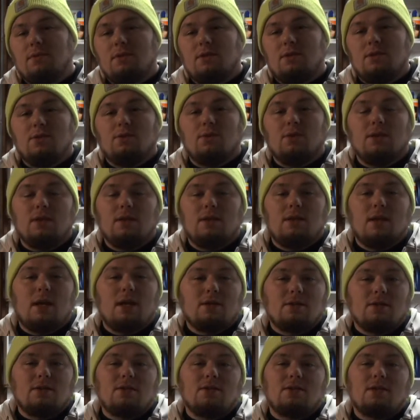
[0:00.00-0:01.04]
doing
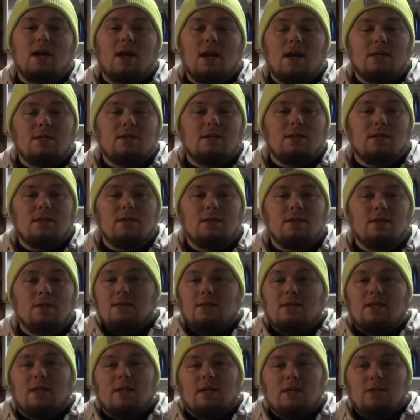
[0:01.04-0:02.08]
exercising,
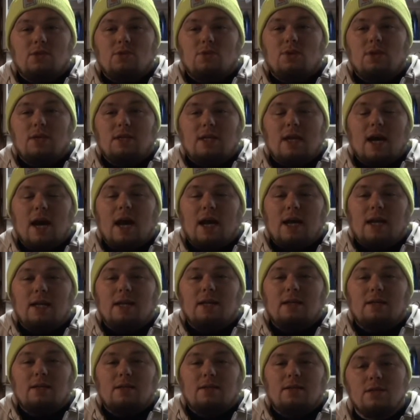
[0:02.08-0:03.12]
sticking to a
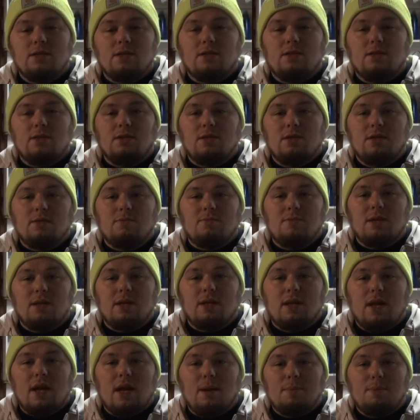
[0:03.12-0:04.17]
diet, just
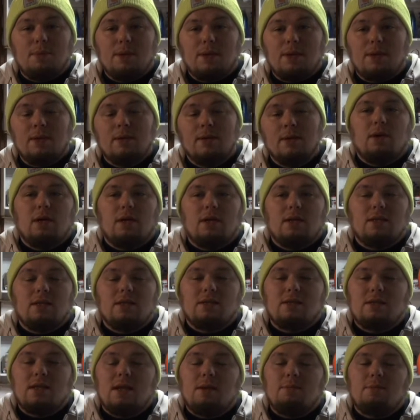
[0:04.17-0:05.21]
being happy. But at the
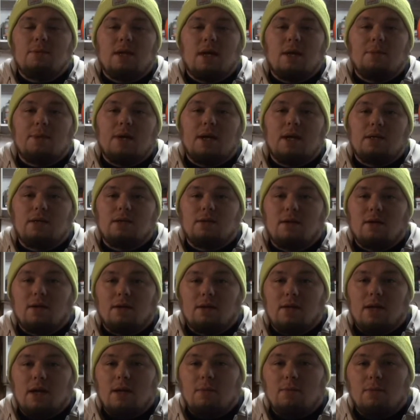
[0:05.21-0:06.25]
same time, I had
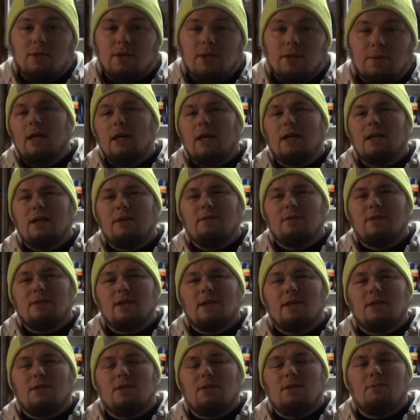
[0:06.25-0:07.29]
started gambling. And I never
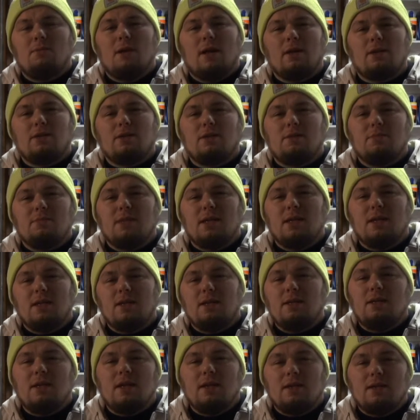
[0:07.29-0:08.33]
thought you could actually be
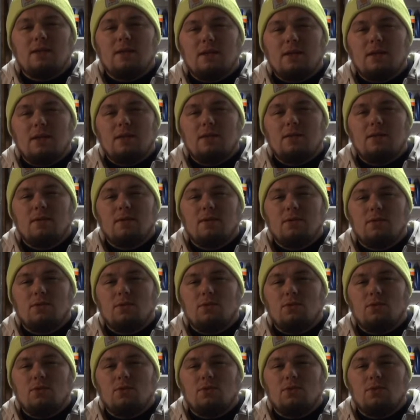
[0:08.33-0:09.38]
addicted
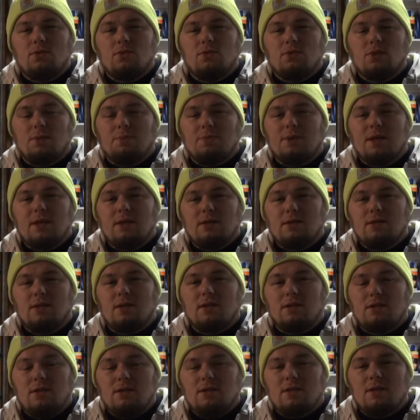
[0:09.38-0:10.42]
to something
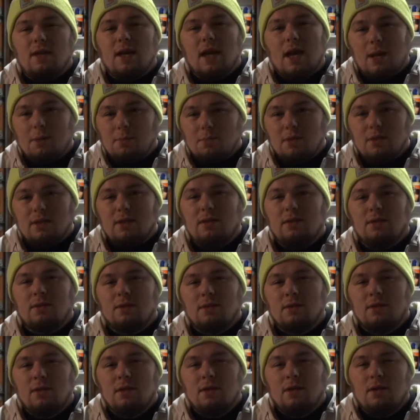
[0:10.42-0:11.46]
such as gambling,
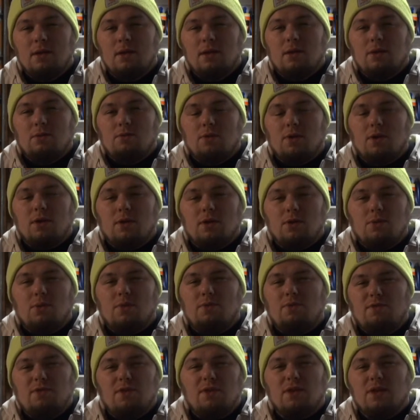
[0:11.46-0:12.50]
where you
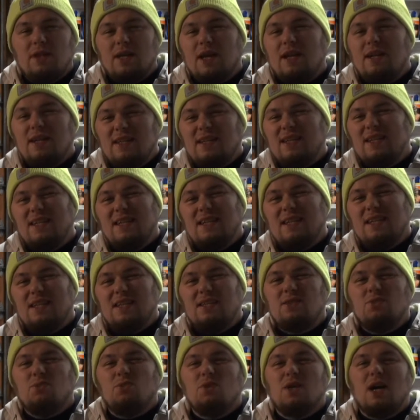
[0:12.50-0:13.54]
feel that
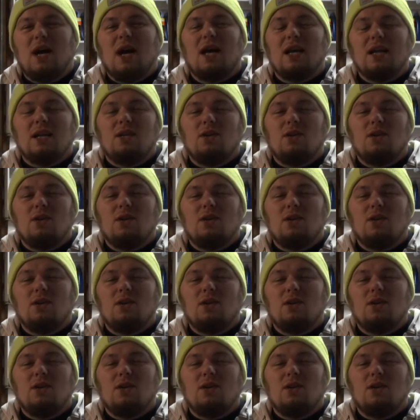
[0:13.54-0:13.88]
need, you gotta